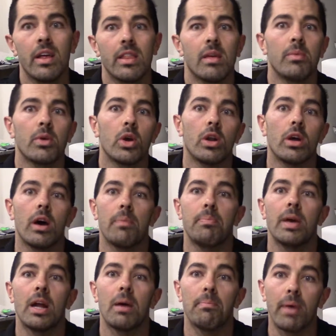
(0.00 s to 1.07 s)
Then we go to a
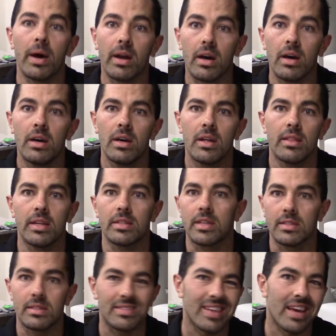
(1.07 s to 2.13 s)
peanut butter that
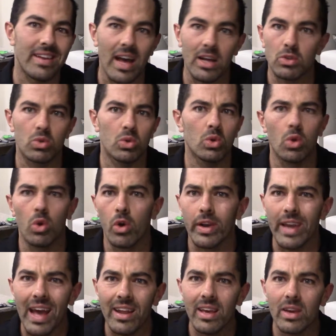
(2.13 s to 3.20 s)
doesn't say natural or
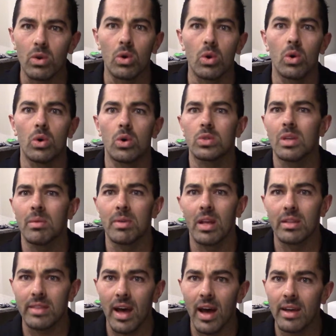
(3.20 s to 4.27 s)
organic or something
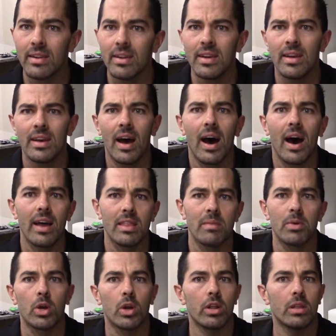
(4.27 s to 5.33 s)
like that. And then
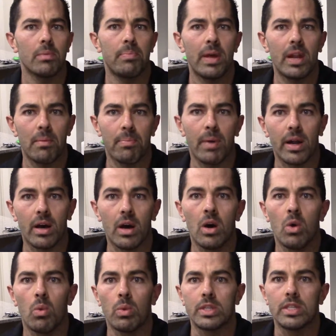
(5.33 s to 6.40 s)
we go to the peanut
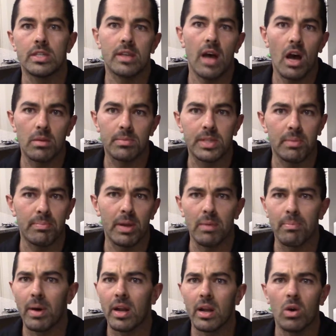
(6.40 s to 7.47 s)
butter, which is 100%
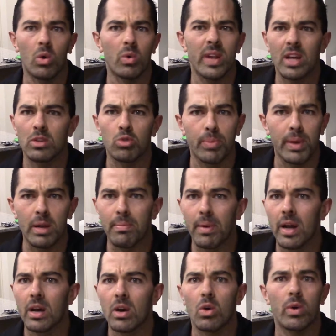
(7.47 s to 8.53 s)
peanut butter or natural peanut
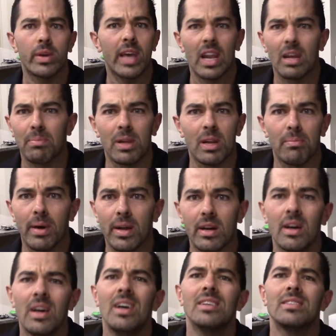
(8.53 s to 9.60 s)
butter or organic peanut
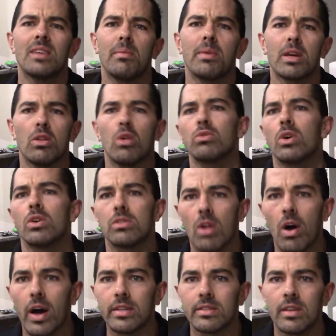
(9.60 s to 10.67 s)
butter, something along those
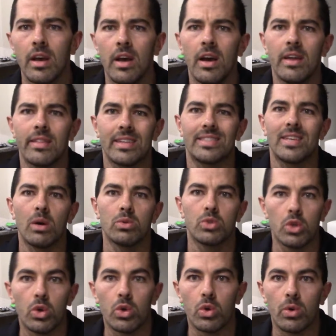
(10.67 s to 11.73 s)
lines that tells
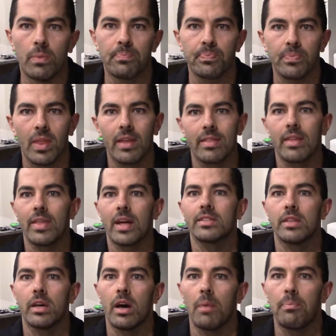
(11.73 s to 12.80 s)
you that that's
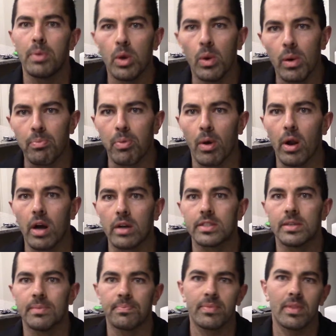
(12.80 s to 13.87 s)
a pure
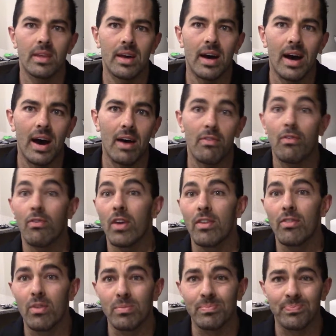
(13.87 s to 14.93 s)
product, free
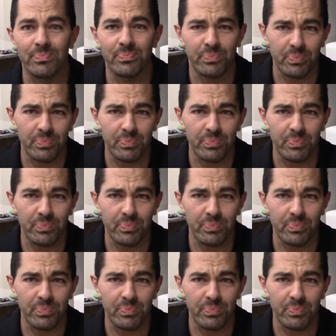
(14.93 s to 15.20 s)
from